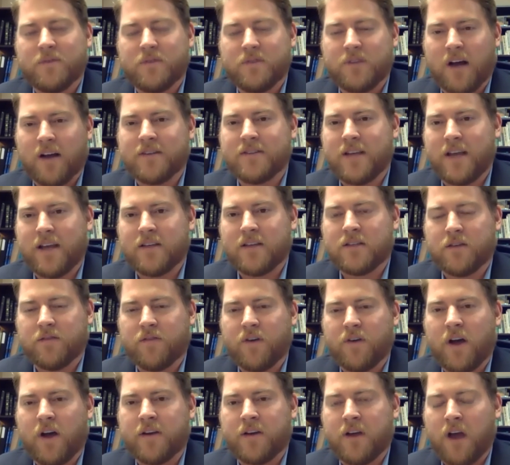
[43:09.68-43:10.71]
Dante's
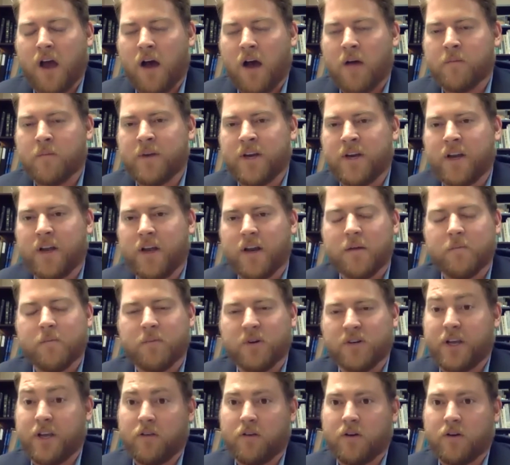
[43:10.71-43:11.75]
Divine Comedy, and in
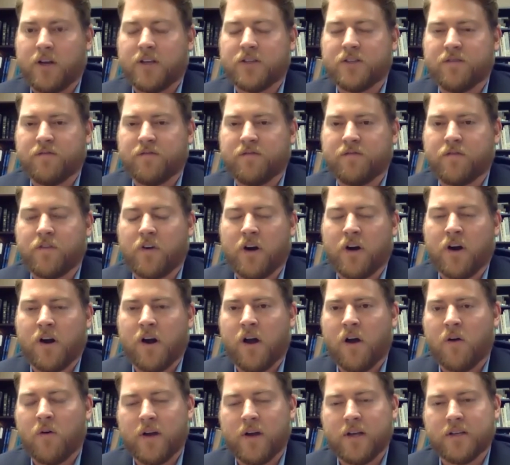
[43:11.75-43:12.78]
particular his
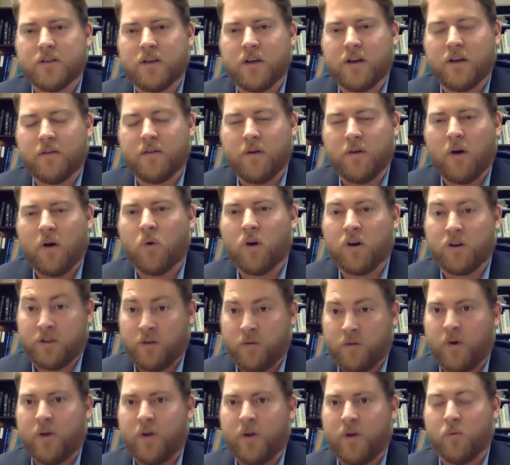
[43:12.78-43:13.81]
Inferno, is a work
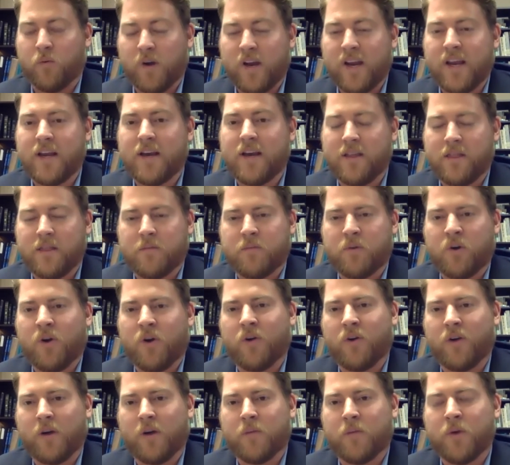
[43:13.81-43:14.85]
that we read in the
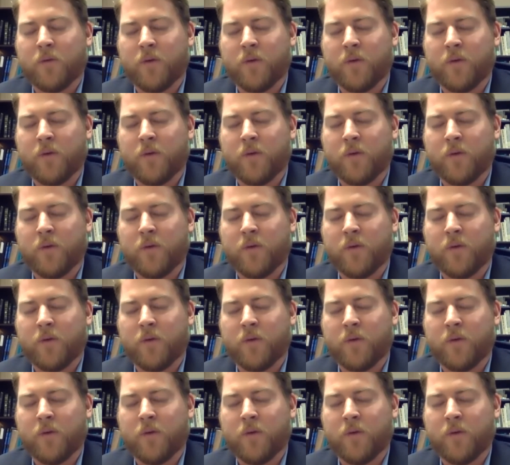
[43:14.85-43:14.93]
program.